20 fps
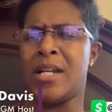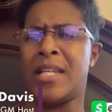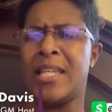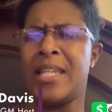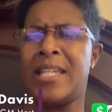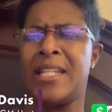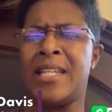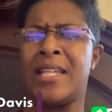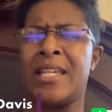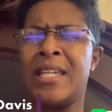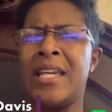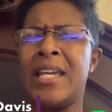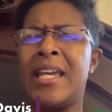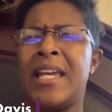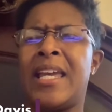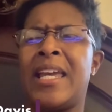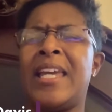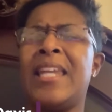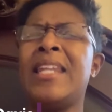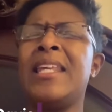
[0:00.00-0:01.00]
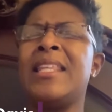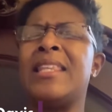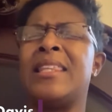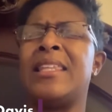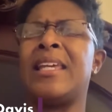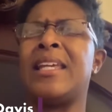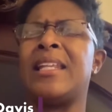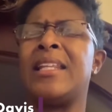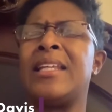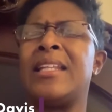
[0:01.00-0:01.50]
any
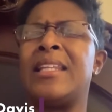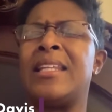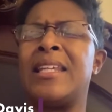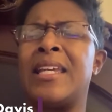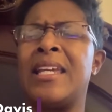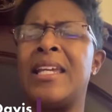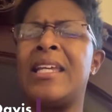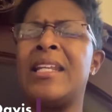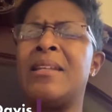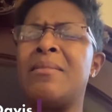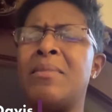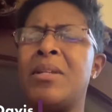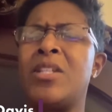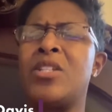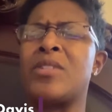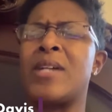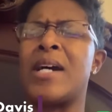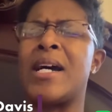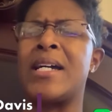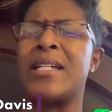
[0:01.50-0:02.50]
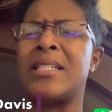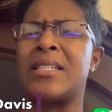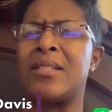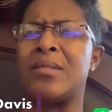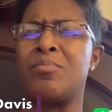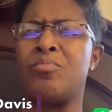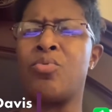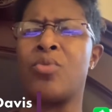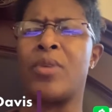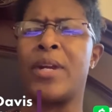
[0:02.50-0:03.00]
anything that the enemy tries to
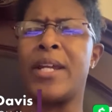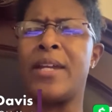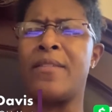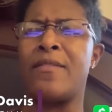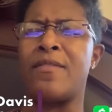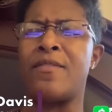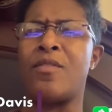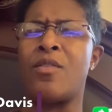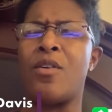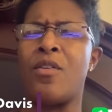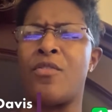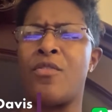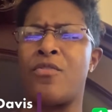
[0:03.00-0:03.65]
bring forth,